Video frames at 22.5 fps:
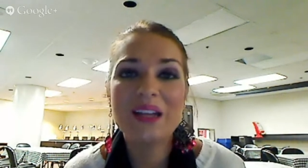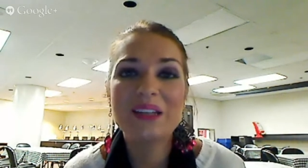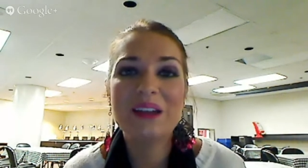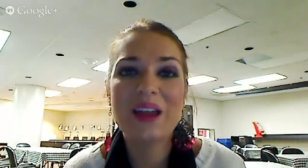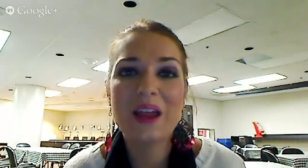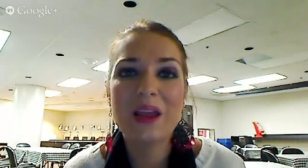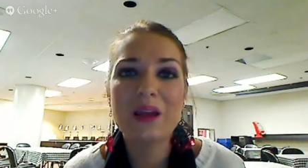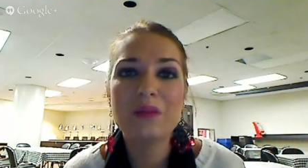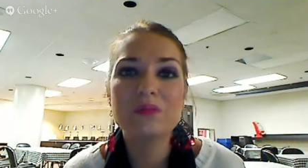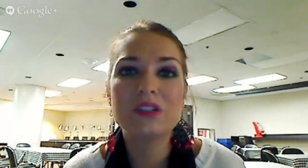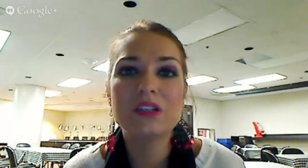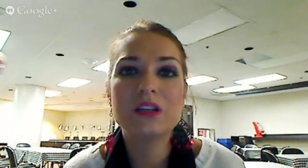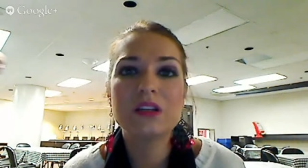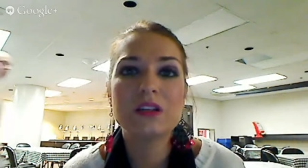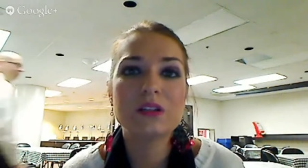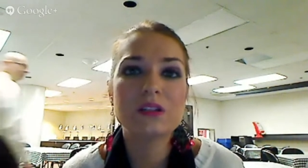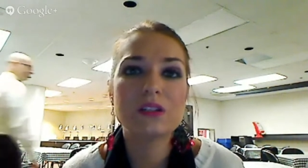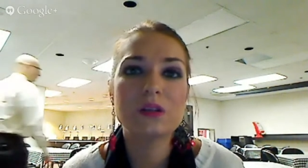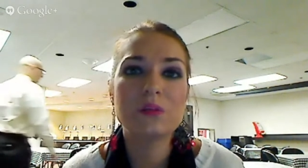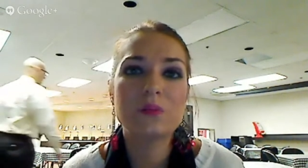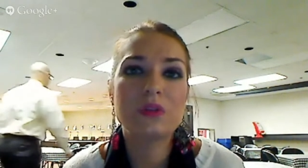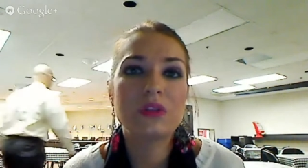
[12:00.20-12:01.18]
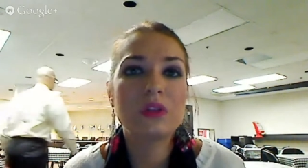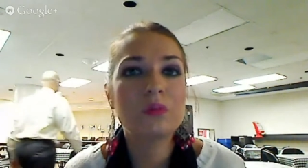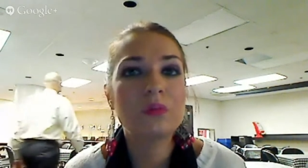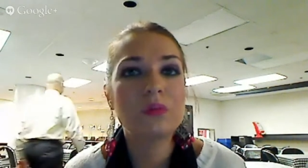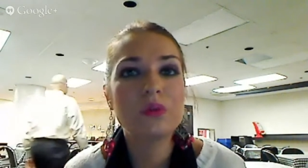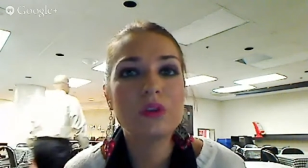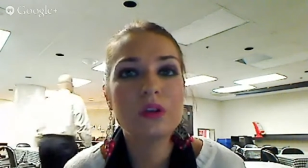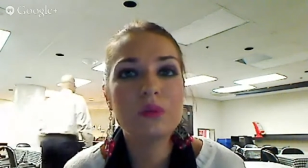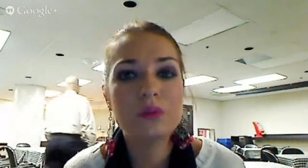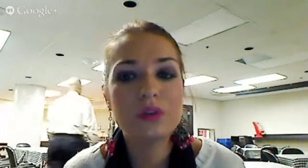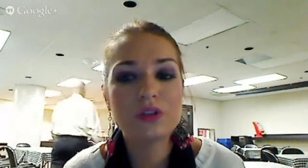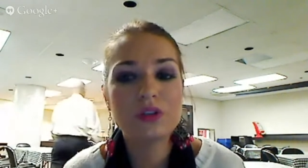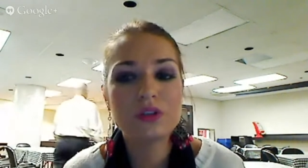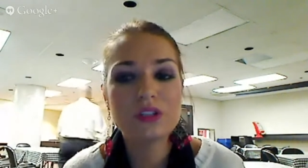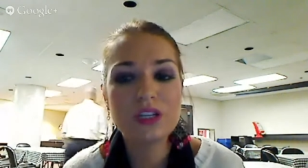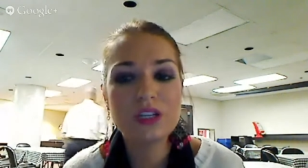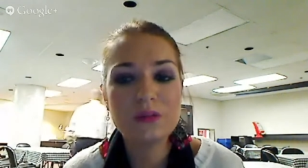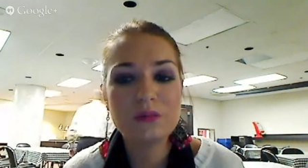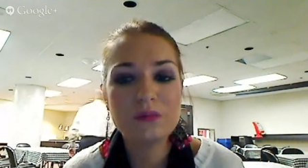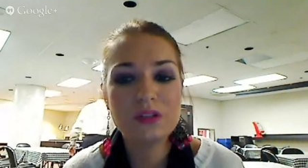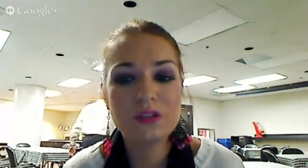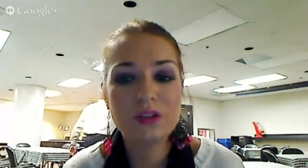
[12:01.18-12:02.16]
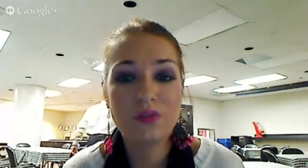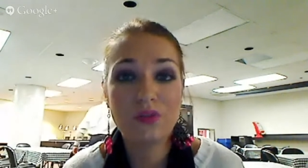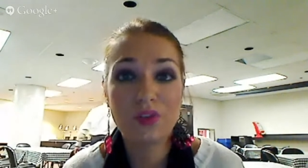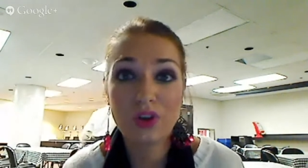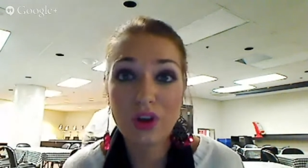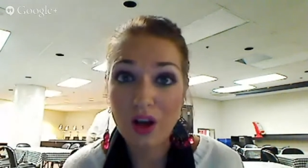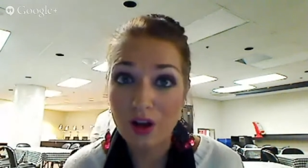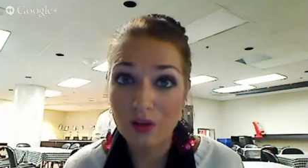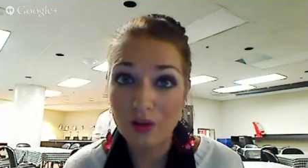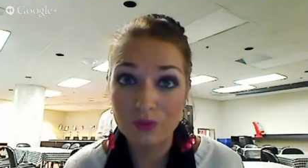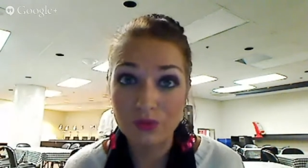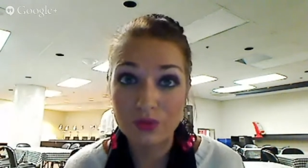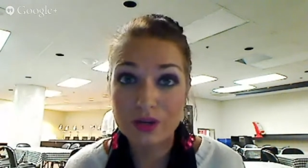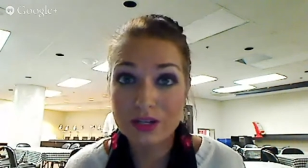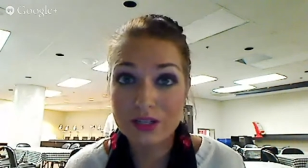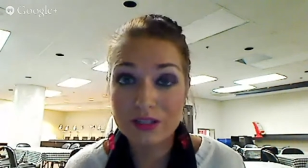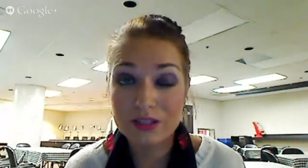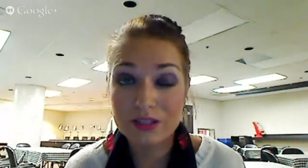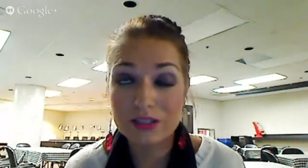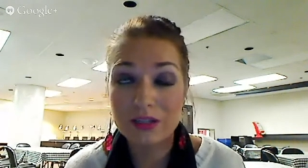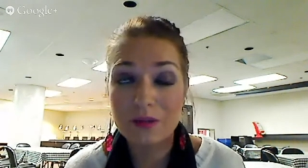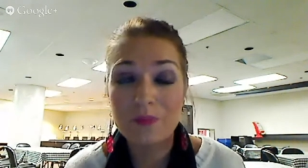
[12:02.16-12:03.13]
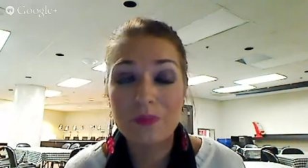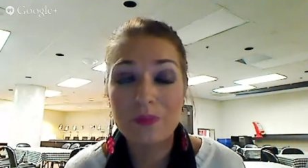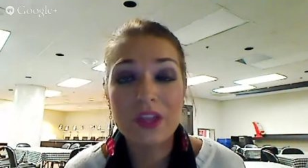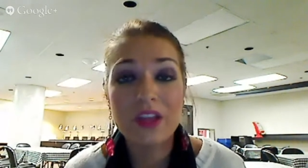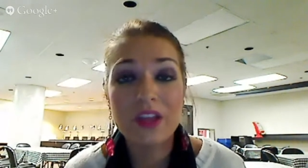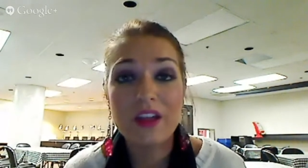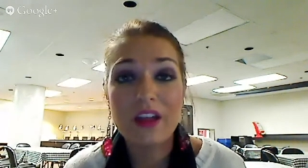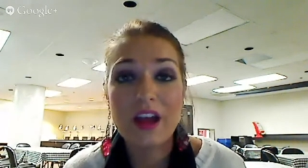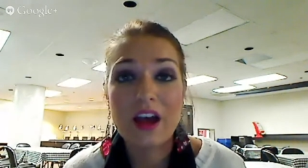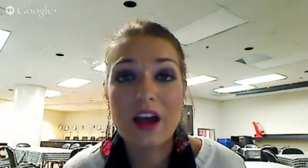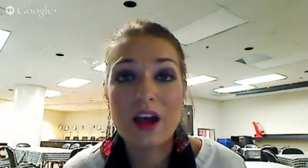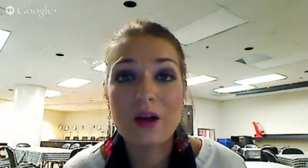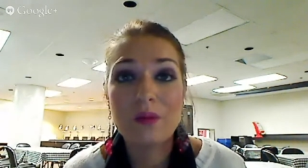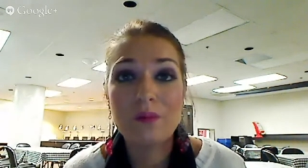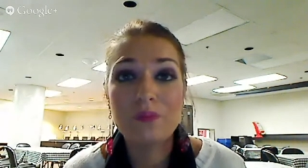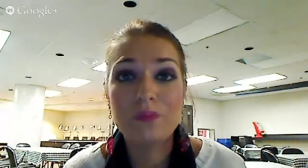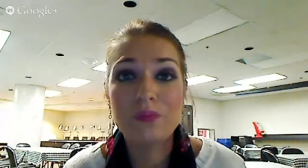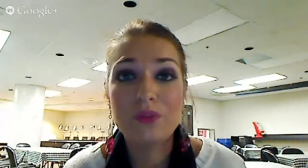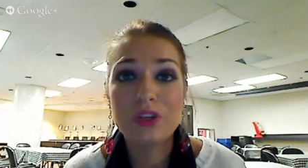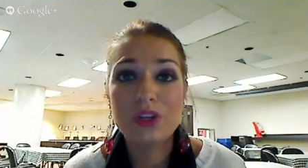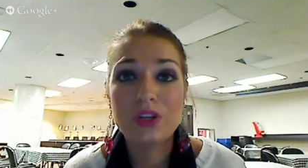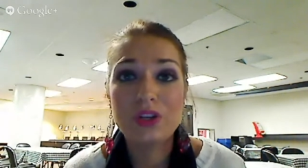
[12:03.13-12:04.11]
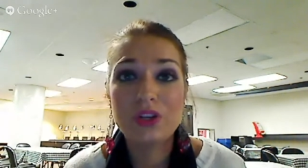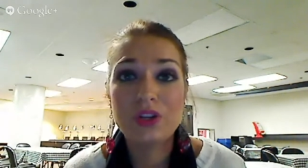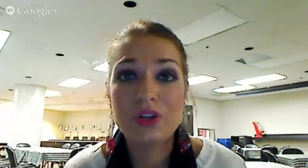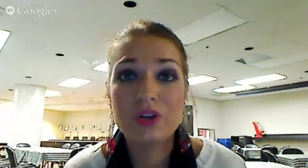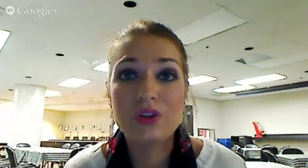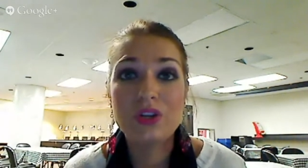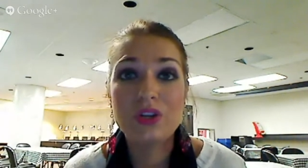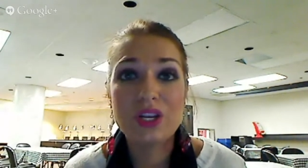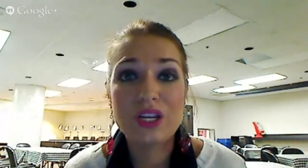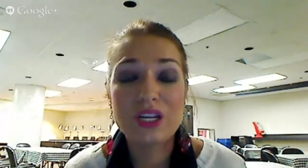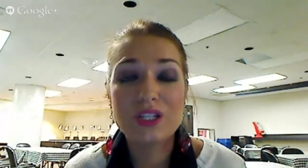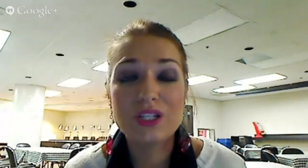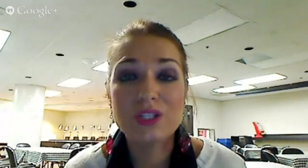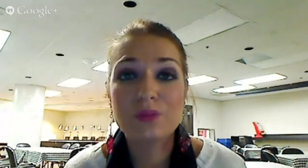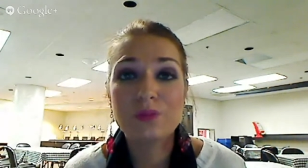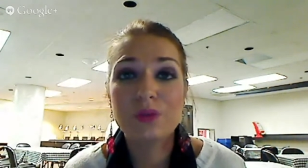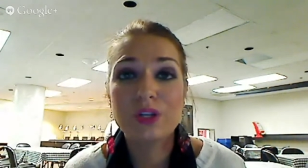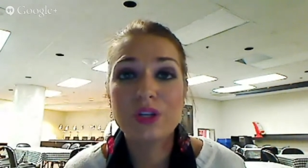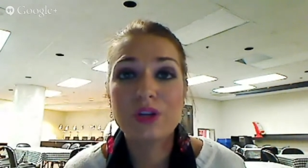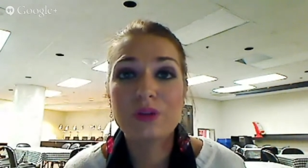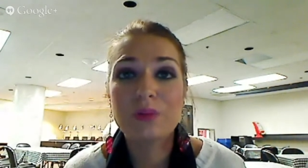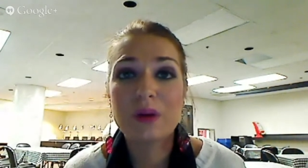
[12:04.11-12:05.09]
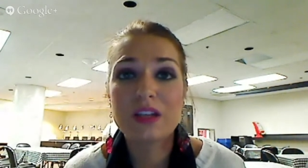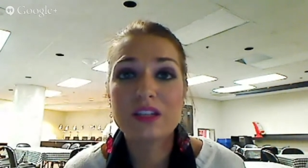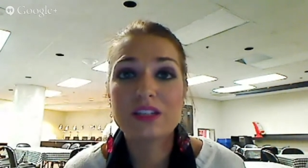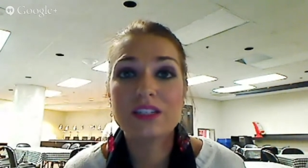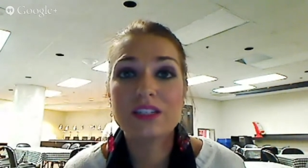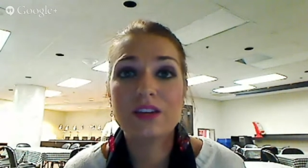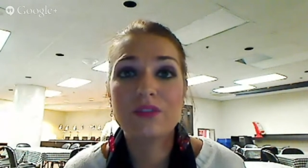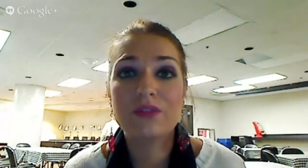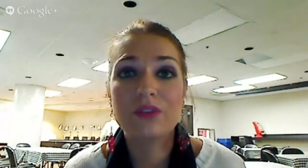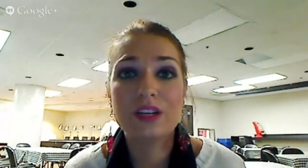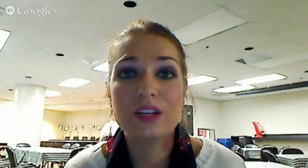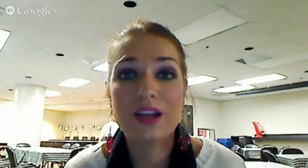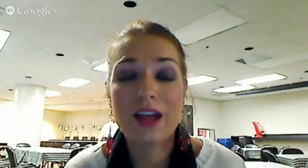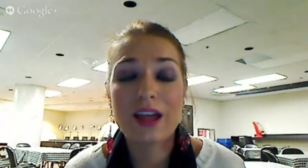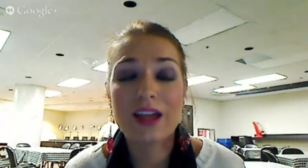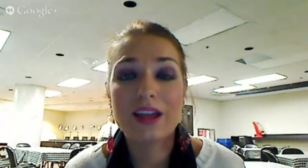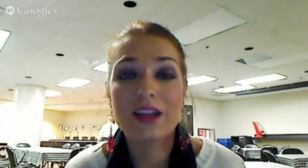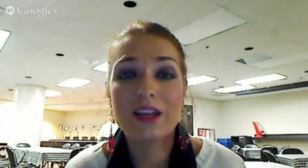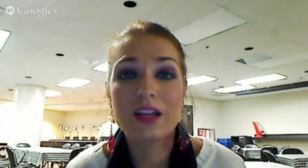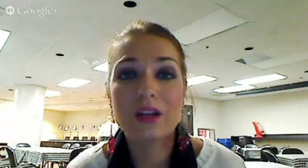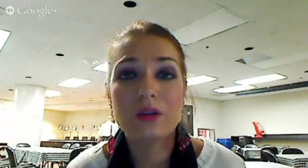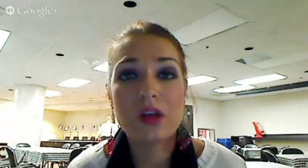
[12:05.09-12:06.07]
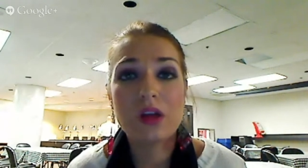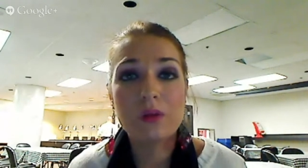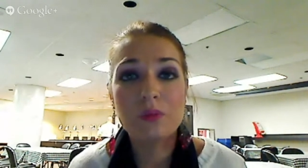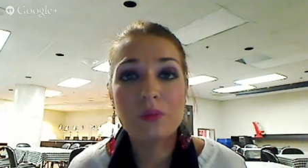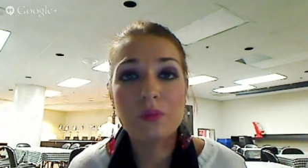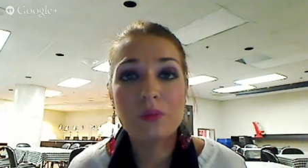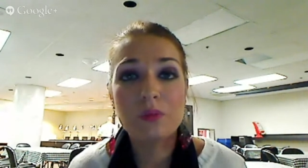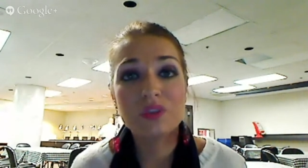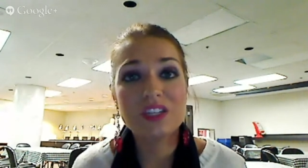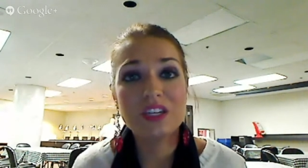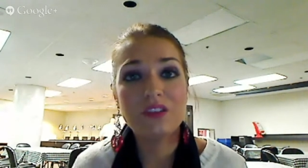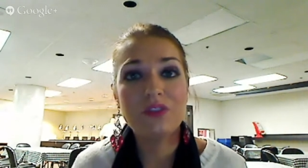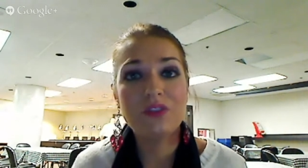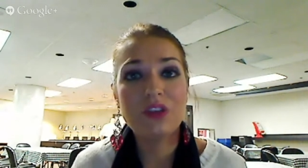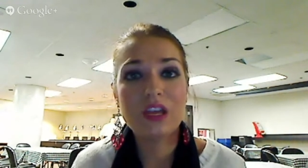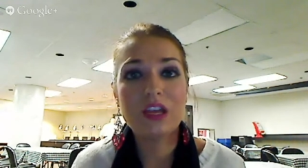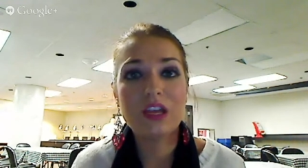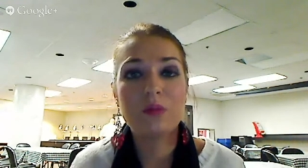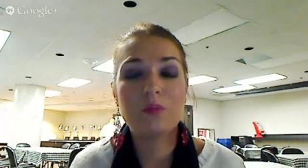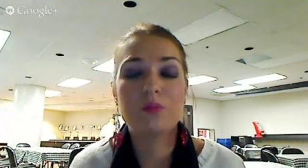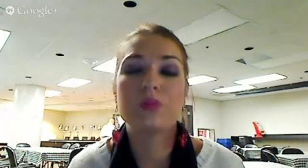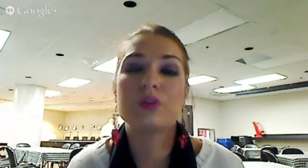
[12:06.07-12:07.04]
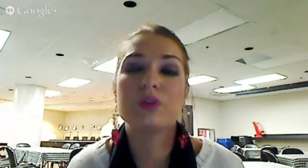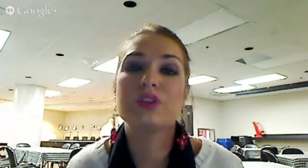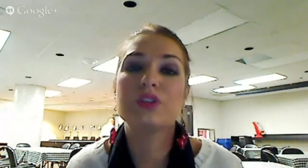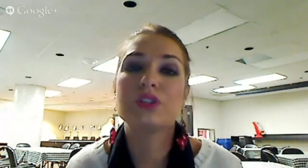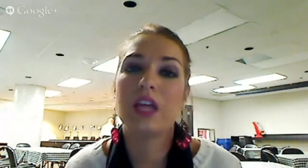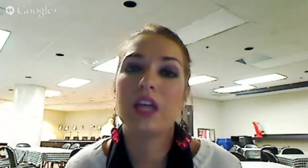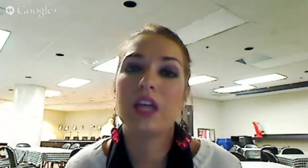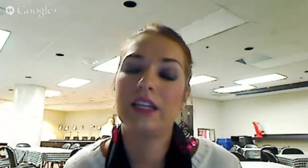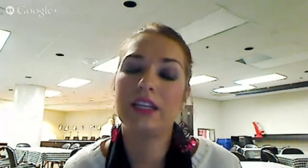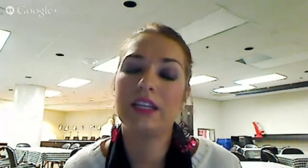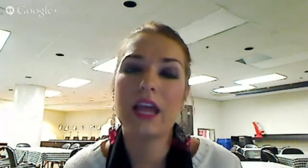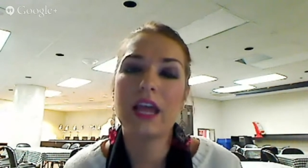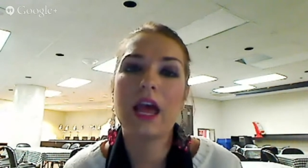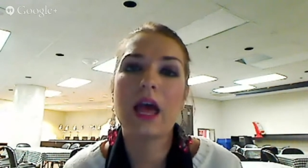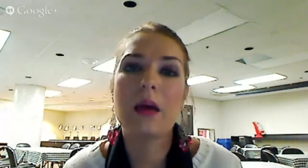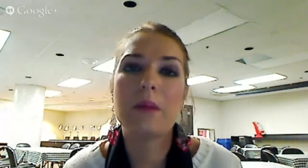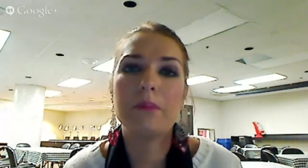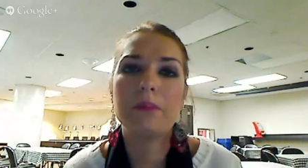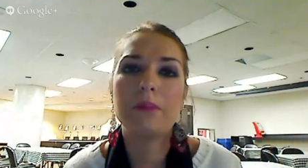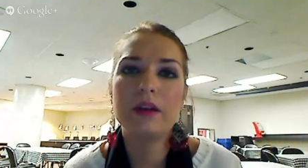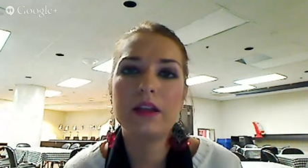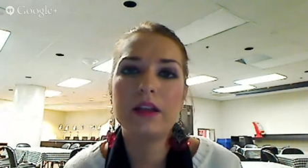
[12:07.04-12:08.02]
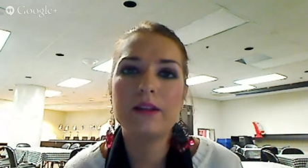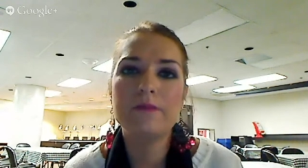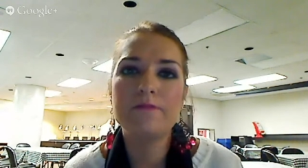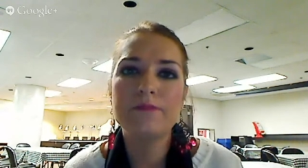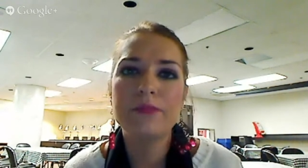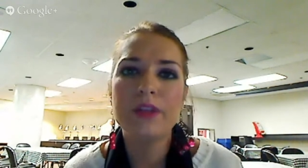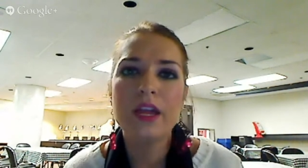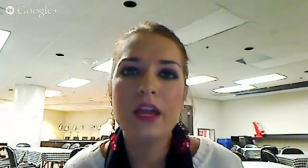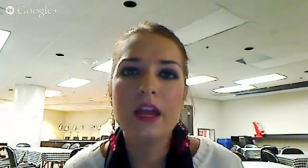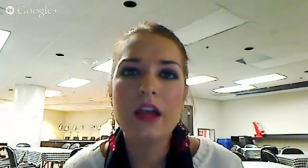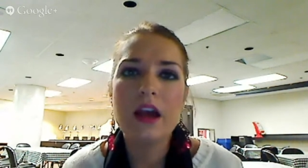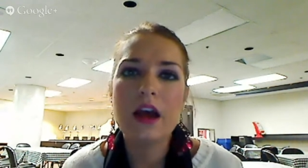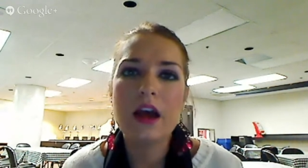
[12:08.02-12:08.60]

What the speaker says: tight games against some of the premier teams in the conference, you need to bring your best every night, and we'll see if he can bridge that gap. But,